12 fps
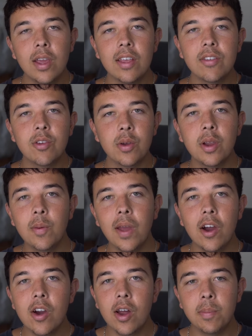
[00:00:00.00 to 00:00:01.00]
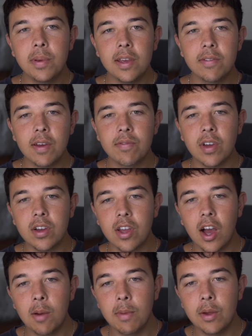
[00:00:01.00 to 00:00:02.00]
Okay, so here we are on
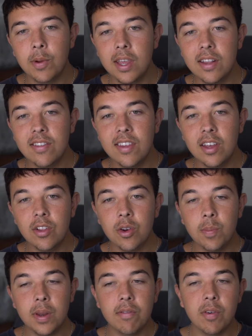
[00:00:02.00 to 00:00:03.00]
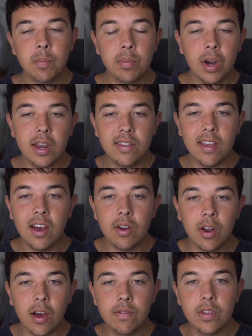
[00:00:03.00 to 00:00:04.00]
PFF.com and we can see a little bit of a
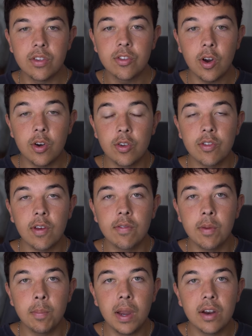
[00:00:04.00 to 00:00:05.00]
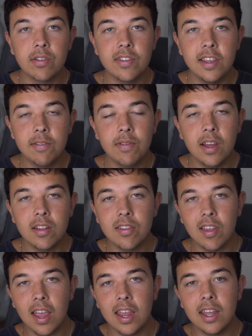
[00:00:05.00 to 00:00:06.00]
breakdown of the starters of the Bears
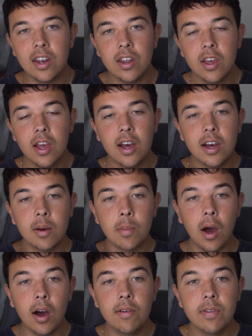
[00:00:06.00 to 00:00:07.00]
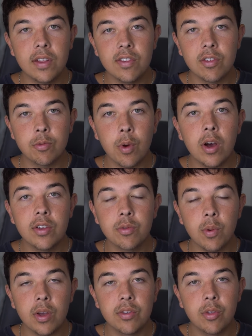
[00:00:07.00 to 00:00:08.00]
defense and offense, as well
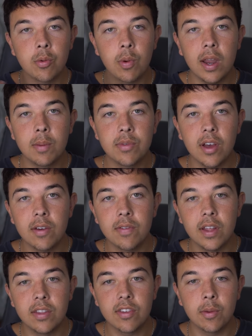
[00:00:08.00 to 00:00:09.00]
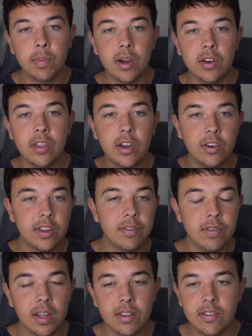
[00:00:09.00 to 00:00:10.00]
as the Rams offense compared to their
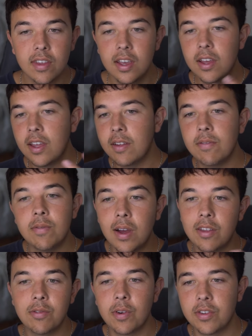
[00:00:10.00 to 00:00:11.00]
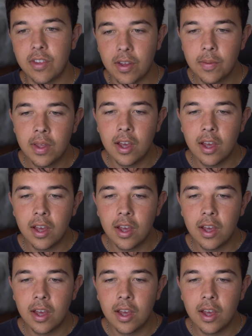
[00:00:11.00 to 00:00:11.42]
defense and vice versa.